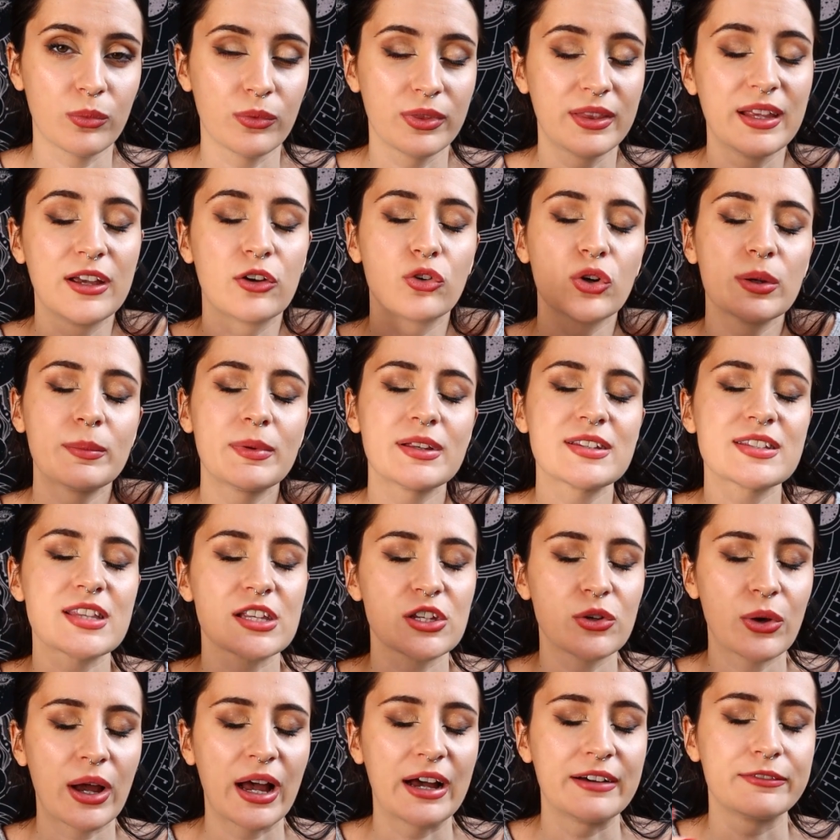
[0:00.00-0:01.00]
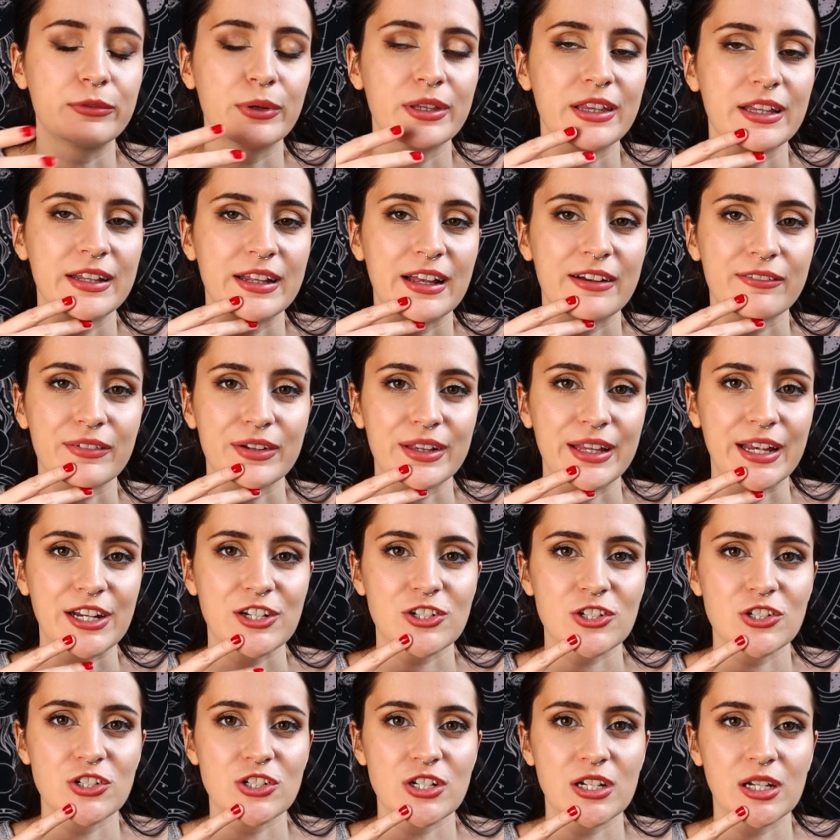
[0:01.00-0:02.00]
the agreements that you have within that
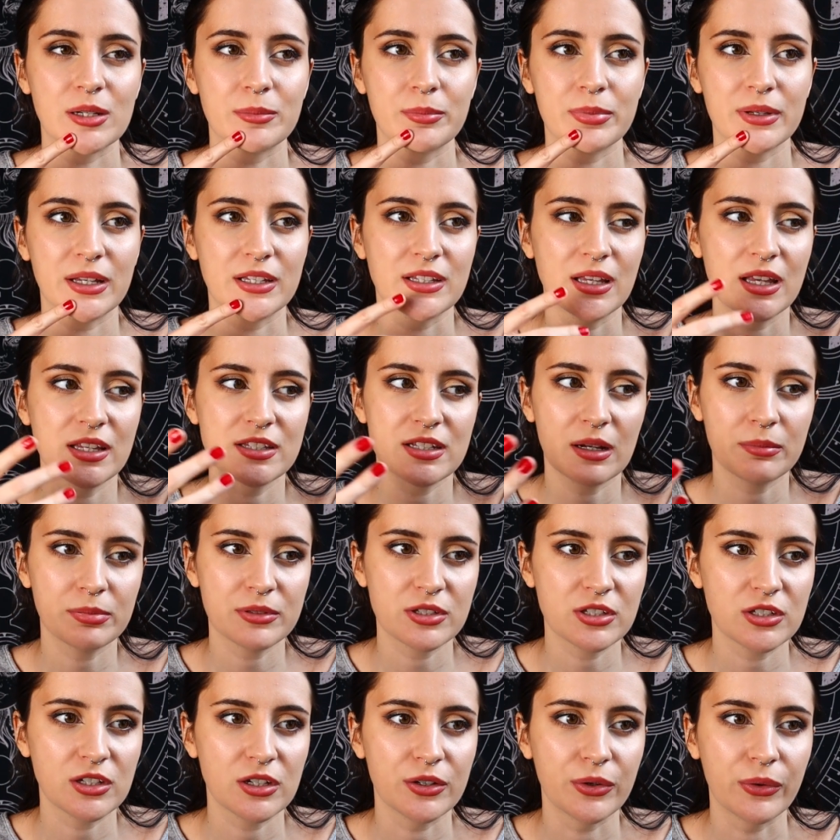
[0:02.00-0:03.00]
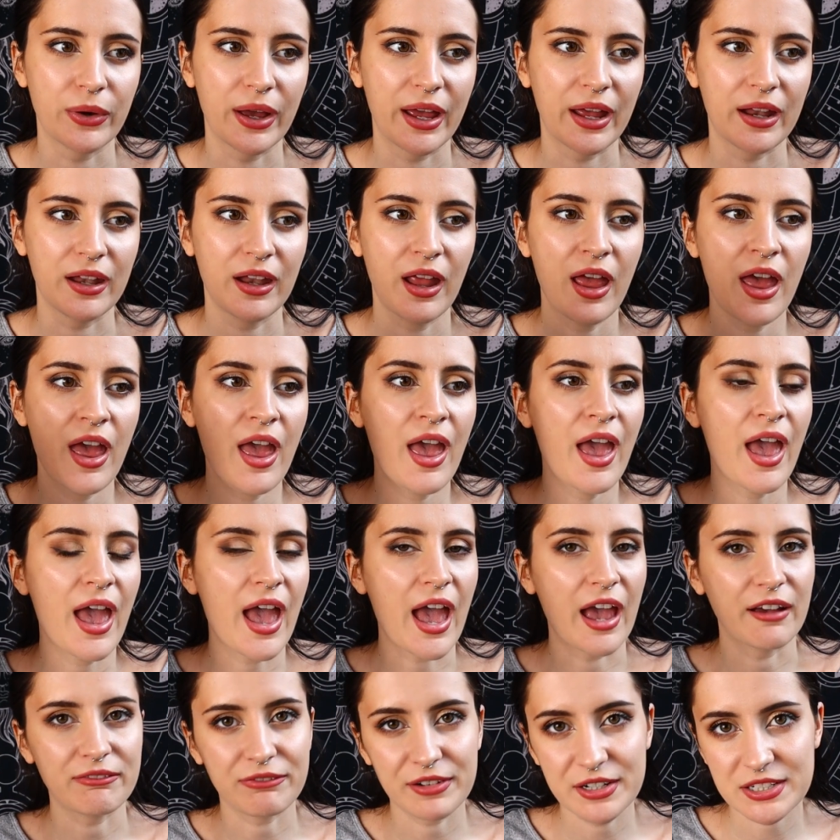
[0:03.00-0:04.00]
relationship, is up to you, and
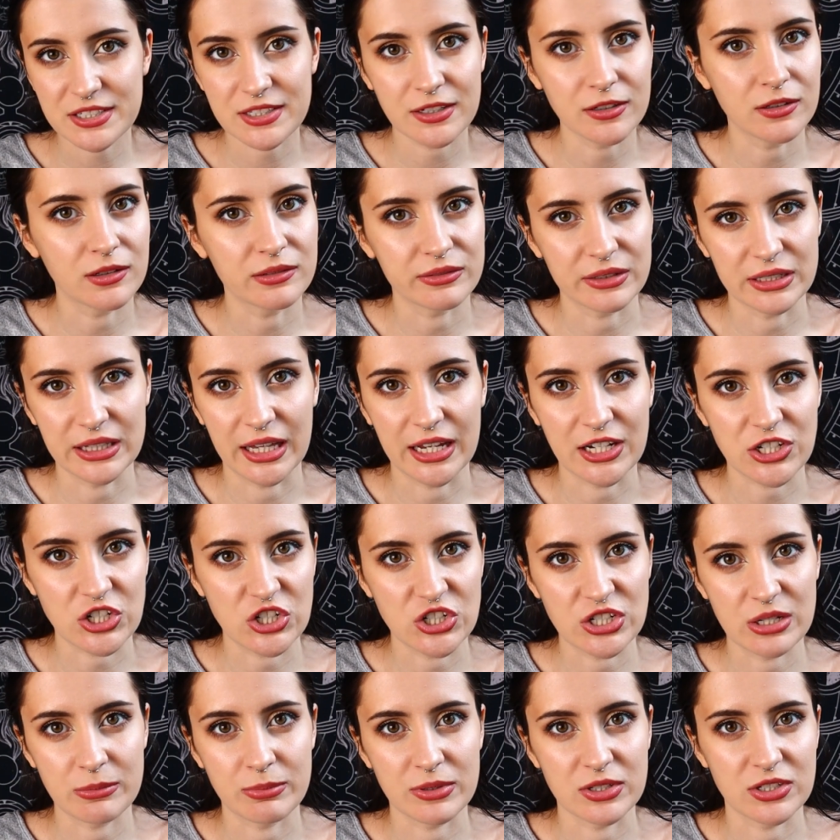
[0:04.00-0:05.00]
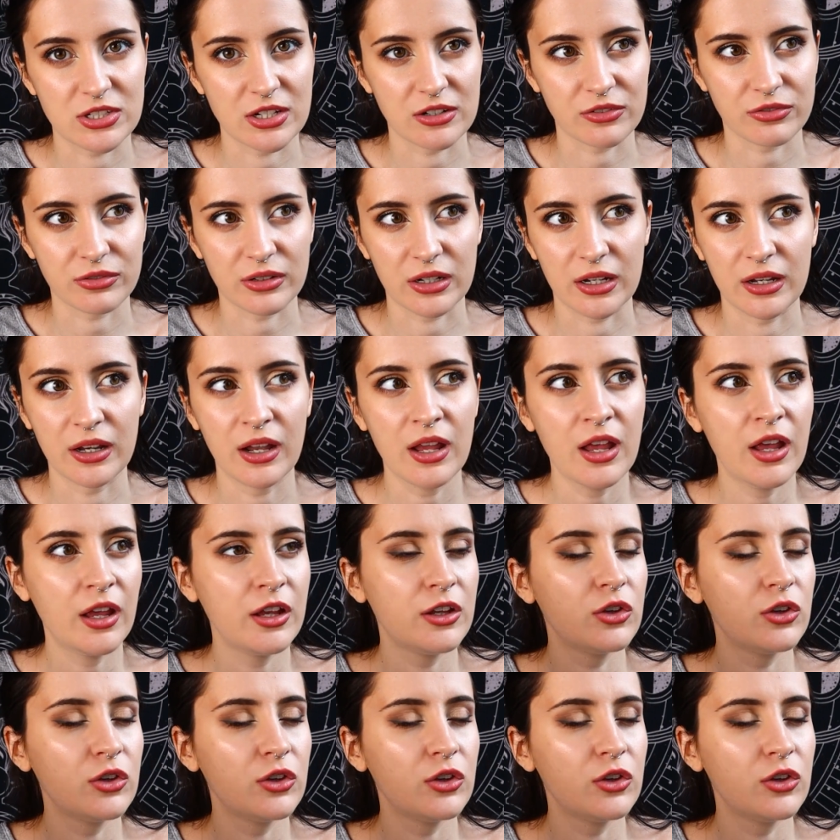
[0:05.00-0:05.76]
every single relationship is different.